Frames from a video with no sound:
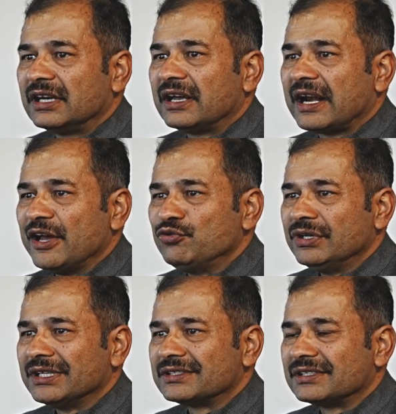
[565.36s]

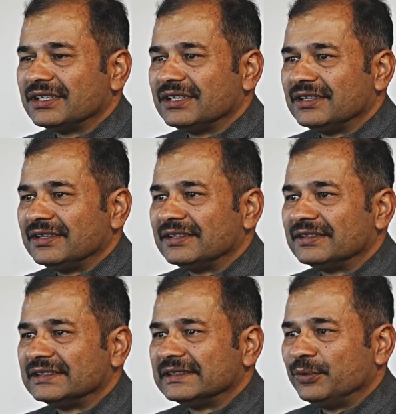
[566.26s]
graduates
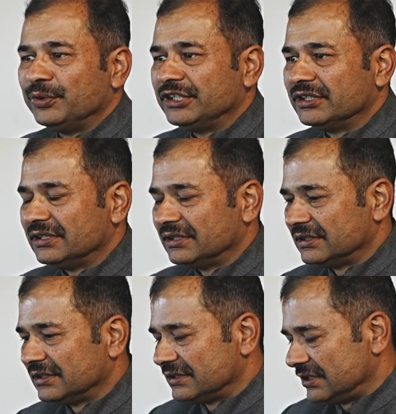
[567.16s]
with
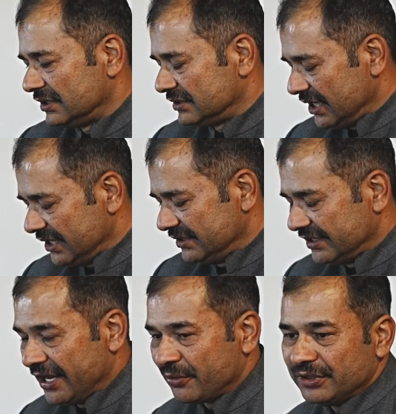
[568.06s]
Chinese
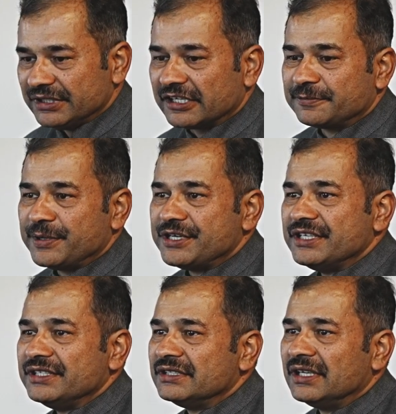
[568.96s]
language
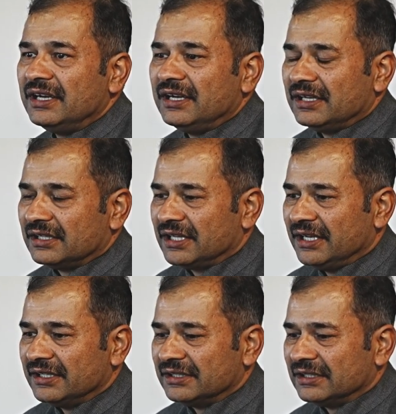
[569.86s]
expertise.
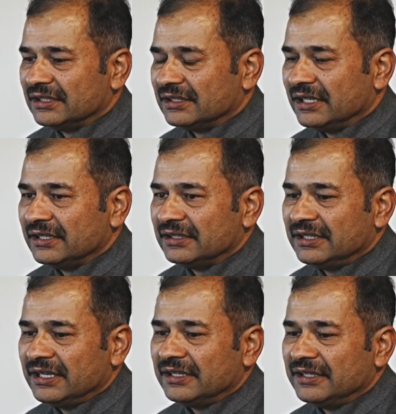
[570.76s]

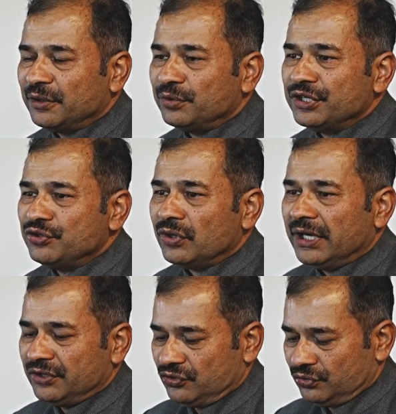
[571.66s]
They could
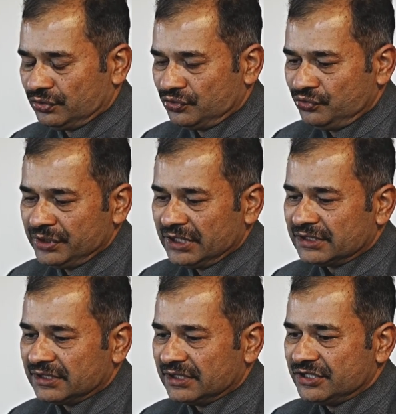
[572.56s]
enjoy two
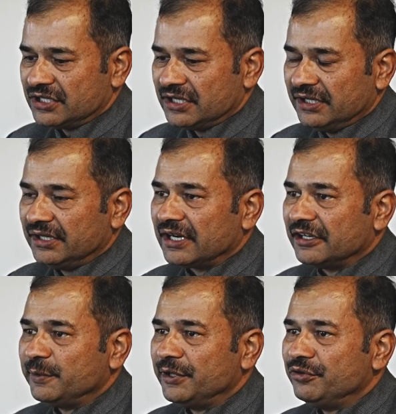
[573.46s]
years study in
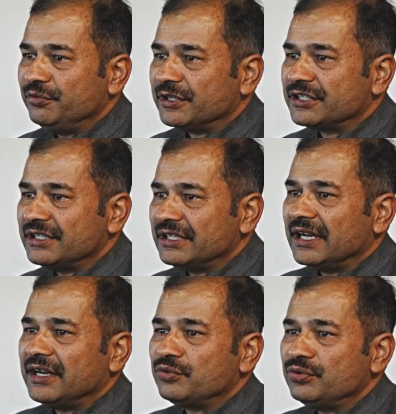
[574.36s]
Kathmandu University
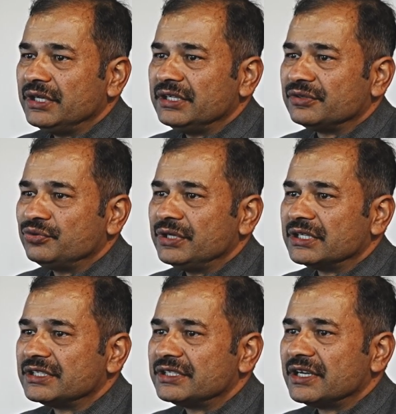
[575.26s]
and two
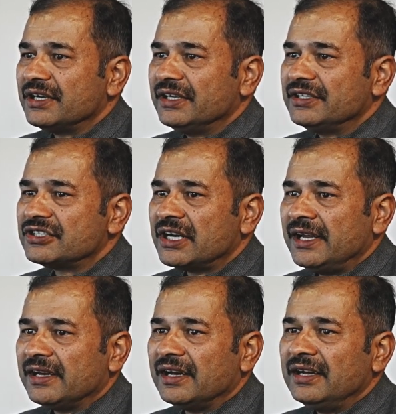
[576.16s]
years study in
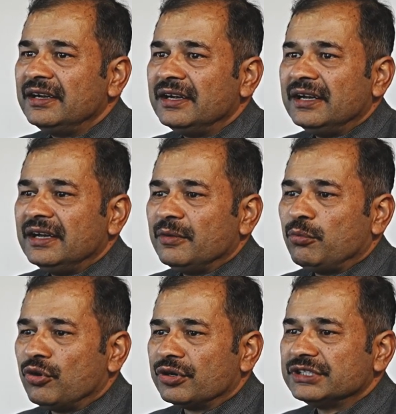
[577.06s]
China,
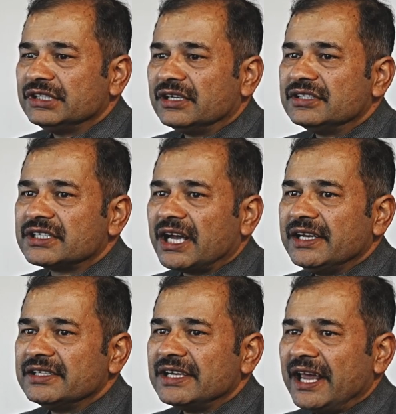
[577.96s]
focusing on
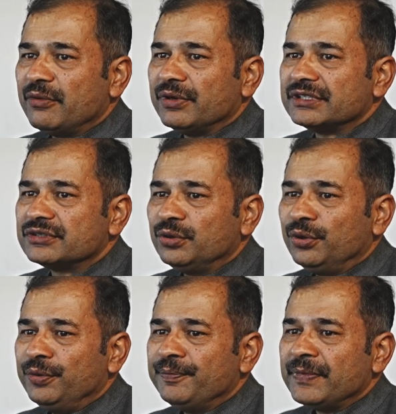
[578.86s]
Chinese language.
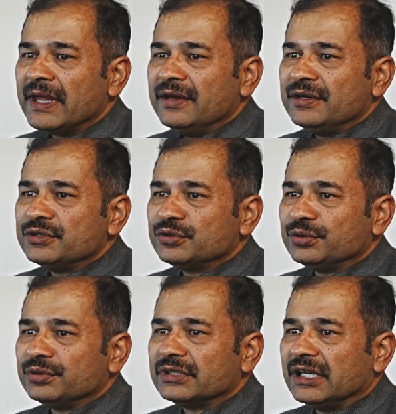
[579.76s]
So
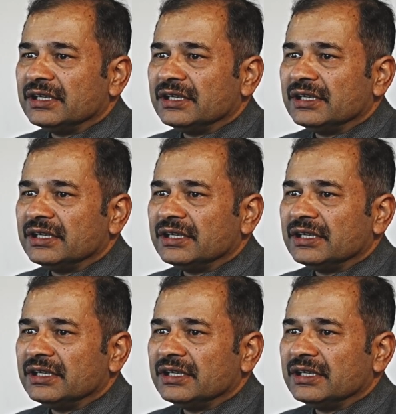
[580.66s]
through